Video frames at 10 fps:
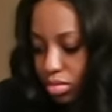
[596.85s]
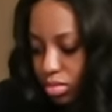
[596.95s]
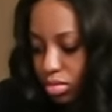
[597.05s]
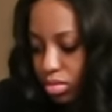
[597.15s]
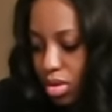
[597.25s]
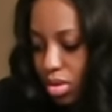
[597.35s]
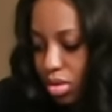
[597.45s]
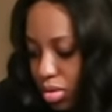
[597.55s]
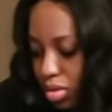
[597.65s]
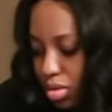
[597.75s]

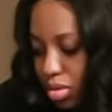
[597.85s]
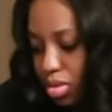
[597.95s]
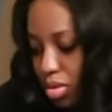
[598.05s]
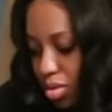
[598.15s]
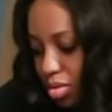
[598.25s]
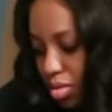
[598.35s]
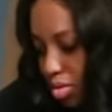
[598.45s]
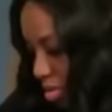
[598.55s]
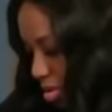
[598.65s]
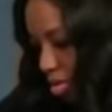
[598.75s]

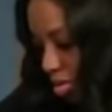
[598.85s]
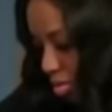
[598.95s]
[no speech]